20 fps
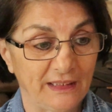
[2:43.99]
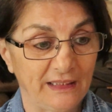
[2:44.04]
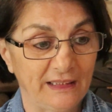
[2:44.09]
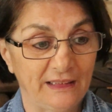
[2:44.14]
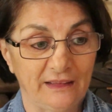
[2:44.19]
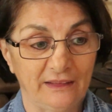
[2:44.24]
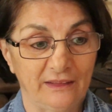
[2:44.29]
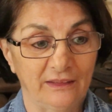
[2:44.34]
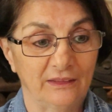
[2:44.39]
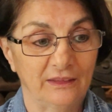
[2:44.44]

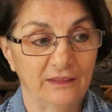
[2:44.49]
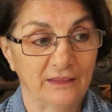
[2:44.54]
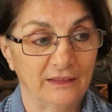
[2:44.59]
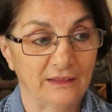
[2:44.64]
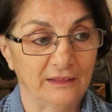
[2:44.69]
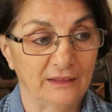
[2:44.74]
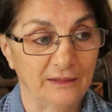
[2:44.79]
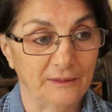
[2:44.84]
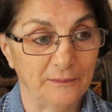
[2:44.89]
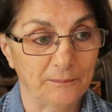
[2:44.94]
And
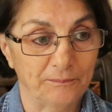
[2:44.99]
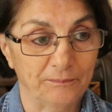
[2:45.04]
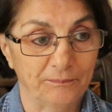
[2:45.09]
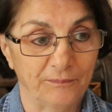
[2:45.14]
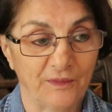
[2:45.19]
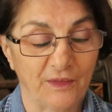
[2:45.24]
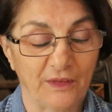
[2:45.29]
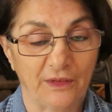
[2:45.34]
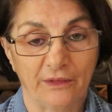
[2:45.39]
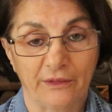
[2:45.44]
um,
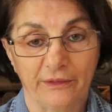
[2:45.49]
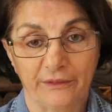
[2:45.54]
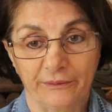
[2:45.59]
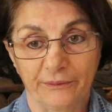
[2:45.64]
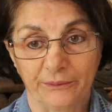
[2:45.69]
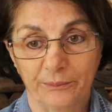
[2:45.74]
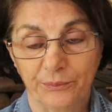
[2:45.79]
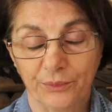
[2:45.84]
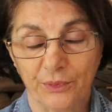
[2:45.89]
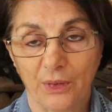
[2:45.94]
they
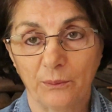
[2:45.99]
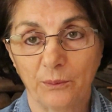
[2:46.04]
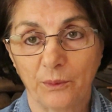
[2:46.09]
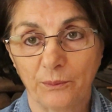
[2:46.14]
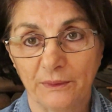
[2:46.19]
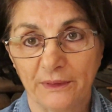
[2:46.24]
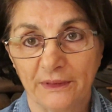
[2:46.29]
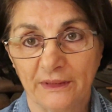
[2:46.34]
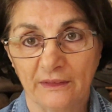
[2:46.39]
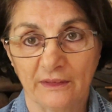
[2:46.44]
are
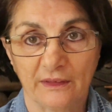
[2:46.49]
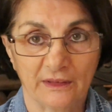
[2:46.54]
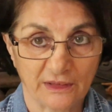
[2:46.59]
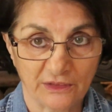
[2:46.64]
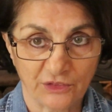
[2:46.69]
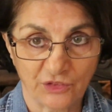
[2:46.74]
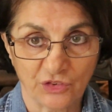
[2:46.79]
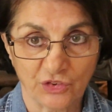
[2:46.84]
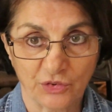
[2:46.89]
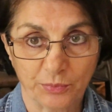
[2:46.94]
probably the
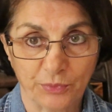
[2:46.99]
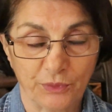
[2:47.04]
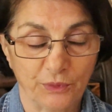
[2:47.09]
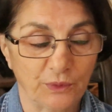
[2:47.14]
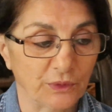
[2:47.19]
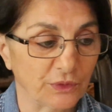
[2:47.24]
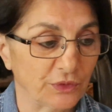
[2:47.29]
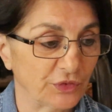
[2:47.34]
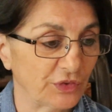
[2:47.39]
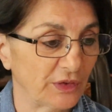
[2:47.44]
nicest
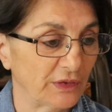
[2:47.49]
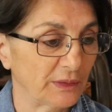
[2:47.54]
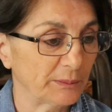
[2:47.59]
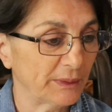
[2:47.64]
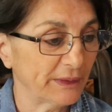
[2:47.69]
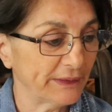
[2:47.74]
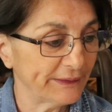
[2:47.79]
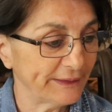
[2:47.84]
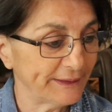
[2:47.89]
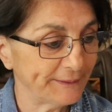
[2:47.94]
pruners on the
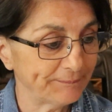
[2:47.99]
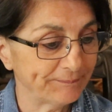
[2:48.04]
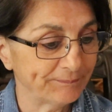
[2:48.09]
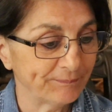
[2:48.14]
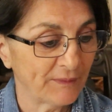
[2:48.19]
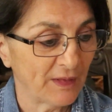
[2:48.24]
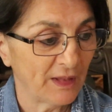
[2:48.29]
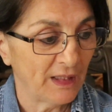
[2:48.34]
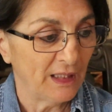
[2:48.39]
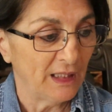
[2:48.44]
market,
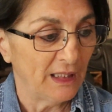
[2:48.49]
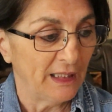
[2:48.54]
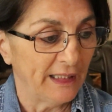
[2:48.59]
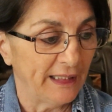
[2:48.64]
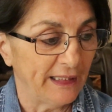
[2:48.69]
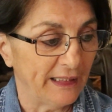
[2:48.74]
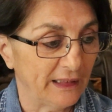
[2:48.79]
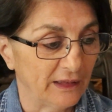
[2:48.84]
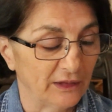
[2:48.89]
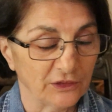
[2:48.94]

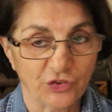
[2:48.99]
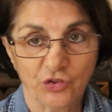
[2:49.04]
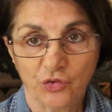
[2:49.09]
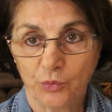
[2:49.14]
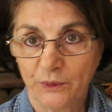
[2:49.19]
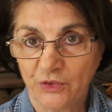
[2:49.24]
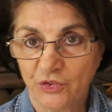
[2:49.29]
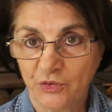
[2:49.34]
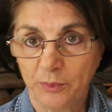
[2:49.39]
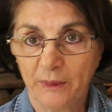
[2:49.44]
uh,
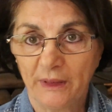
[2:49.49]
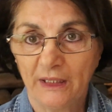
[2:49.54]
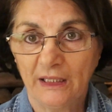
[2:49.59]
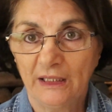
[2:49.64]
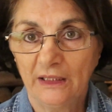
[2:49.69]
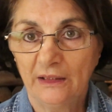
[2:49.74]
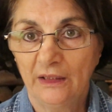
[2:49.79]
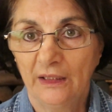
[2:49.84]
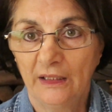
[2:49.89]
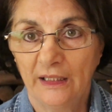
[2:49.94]
Swiss
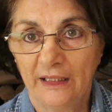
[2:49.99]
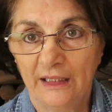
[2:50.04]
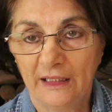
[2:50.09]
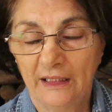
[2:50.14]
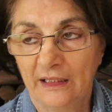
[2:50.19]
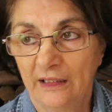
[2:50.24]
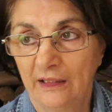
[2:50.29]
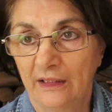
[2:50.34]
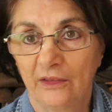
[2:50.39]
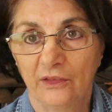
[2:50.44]
made,
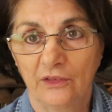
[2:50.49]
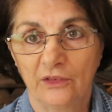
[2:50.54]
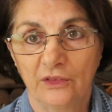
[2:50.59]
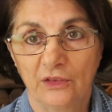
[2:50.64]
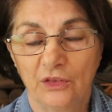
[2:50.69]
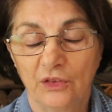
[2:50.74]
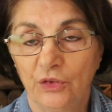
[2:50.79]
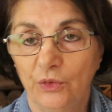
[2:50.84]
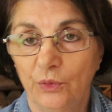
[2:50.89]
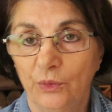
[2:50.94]
and
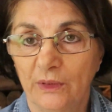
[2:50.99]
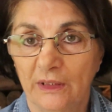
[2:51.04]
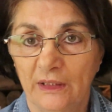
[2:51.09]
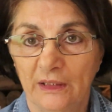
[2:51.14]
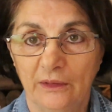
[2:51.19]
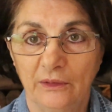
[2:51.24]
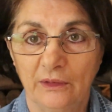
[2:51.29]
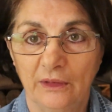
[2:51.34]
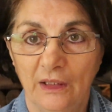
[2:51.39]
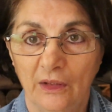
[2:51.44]
you
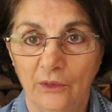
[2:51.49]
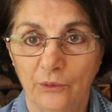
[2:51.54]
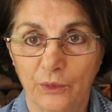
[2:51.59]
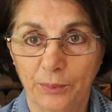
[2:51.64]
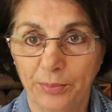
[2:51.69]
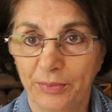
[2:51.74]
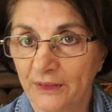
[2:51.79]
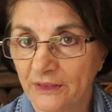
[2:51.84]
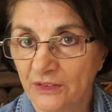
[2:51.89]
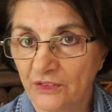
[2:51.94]
can
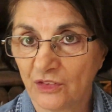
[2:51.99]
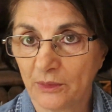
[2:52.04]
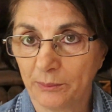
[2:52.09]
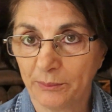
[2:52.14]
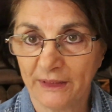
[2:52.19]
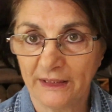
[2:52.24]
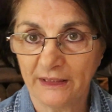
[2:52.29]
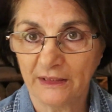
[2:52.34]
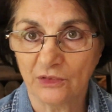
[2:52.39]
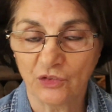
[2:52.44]
replace the
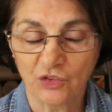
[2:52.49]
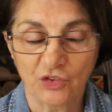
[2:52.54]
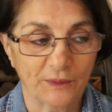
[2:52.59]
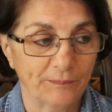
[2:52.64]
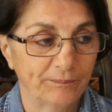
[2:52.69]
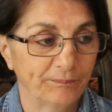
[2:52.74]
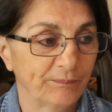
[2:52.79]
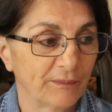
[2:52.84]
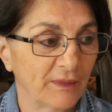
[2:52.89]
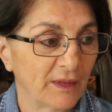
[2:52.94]
blades.